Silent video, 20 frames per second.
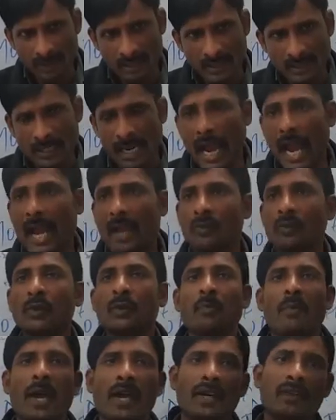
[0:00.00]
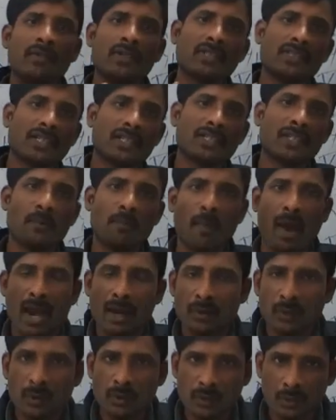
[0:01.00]
Yeah, I would marry with such a man
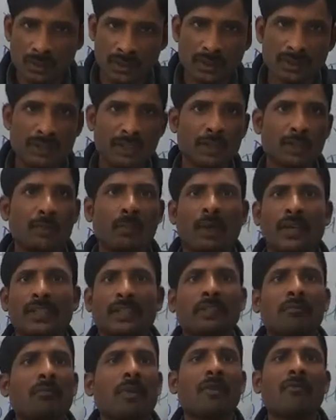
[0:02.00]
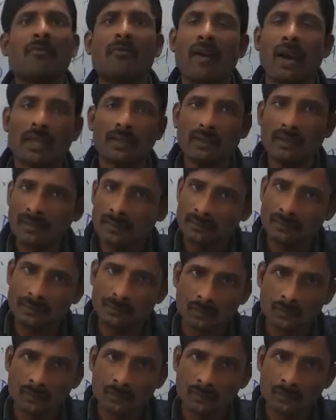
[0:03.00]
who disrespected my father?